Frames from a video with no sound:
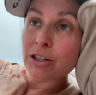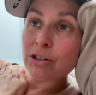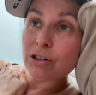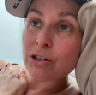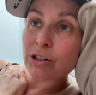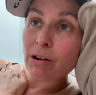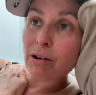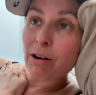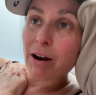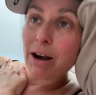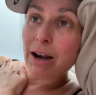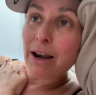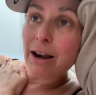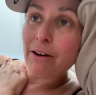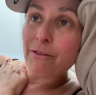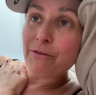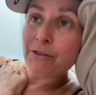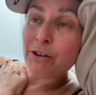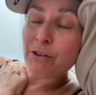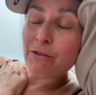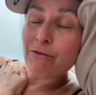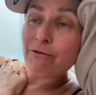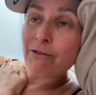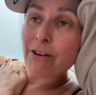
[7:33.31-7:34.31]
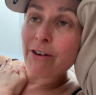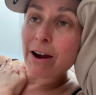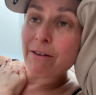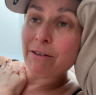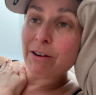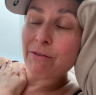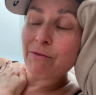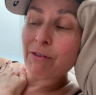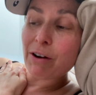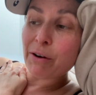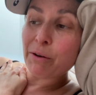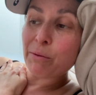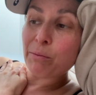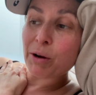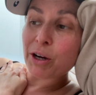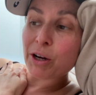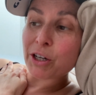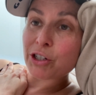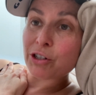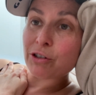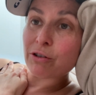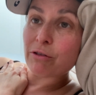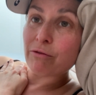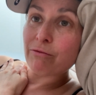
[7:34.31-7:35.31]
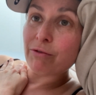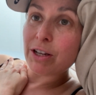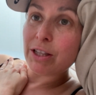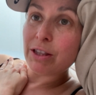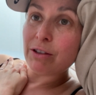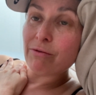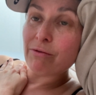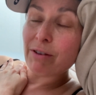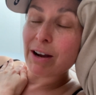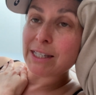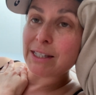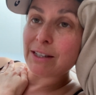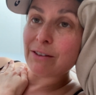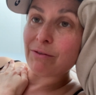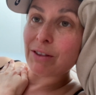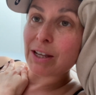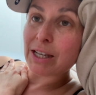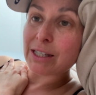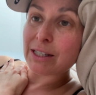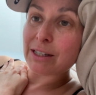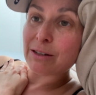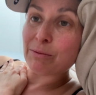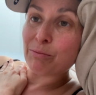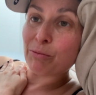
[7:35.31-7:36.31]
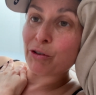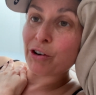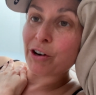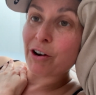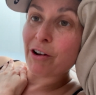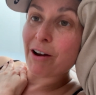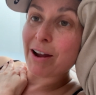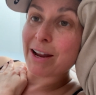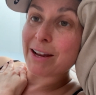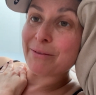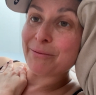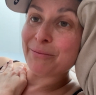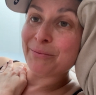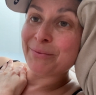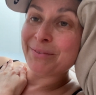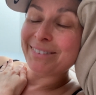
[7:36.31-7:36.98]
So I love you very, very much, and I'll read the rest of this tomorrow night."